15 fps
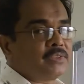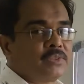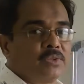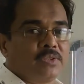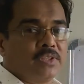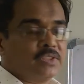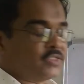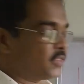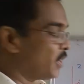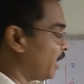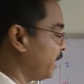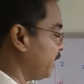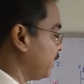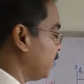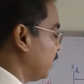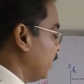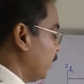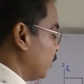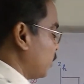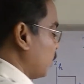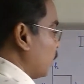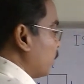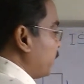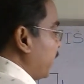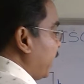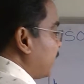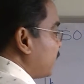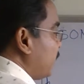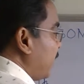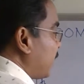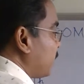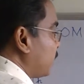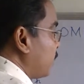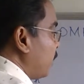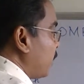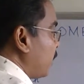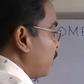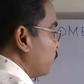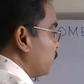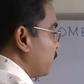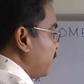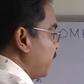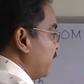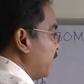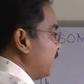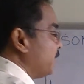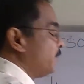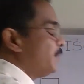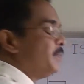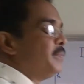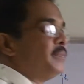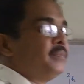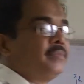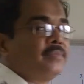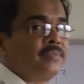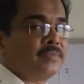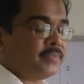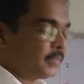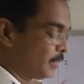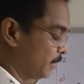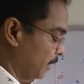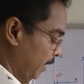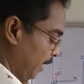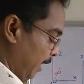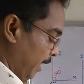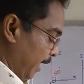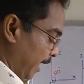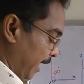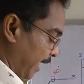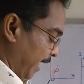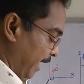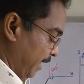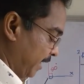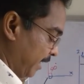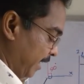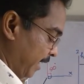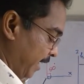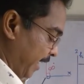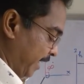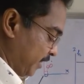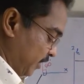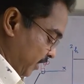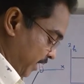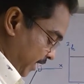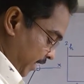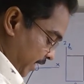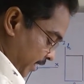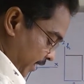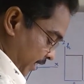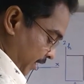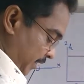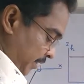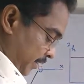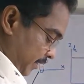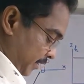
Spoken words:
to this side. So the x-axis will come here and extending